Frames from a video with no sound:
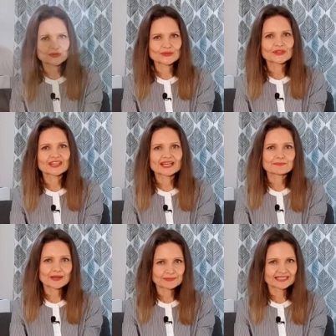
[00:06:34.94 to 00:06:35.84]
know
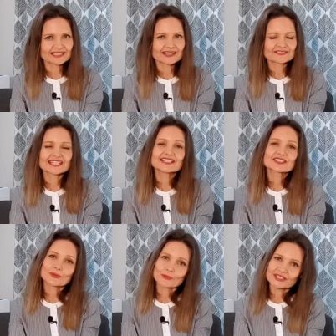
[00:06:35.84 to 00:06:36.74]
that puppy love is
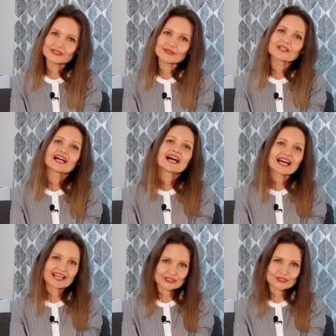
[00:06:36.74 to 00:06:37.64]
a real,
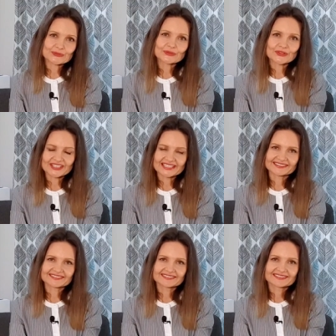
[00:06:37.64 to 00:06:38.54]
actual
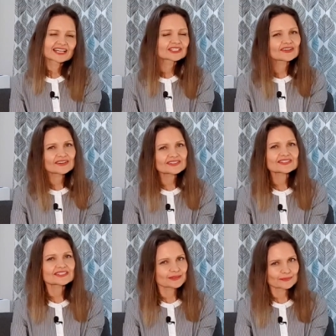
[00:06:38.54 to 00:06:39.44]
thing. Not
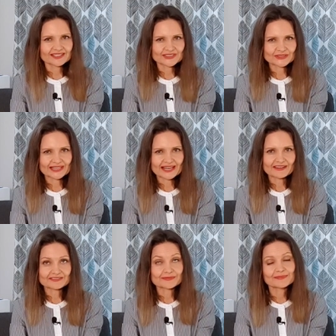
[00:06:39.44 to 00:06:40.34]
similar to
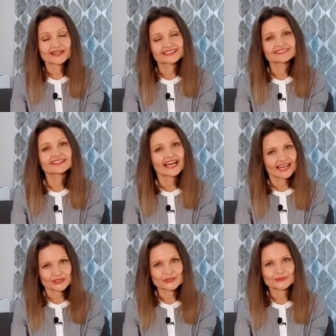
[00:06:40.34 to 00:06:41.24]
love, but
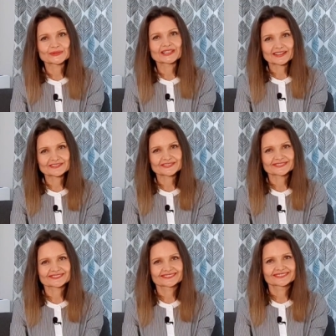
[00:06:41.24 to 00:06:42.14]
actual love.
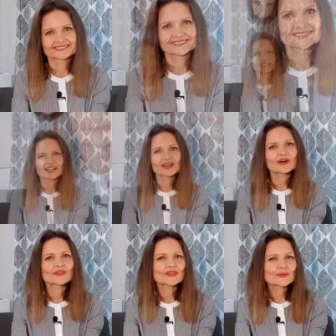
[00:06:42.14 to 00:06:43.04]

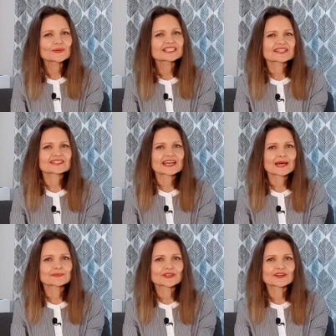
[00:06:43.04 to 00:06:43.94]
Although it doesn't
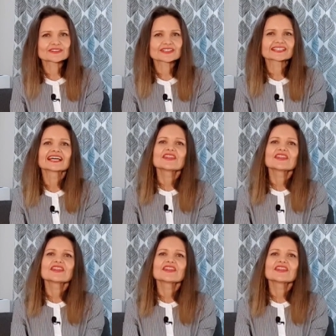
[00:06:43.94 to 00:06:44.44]
happen often,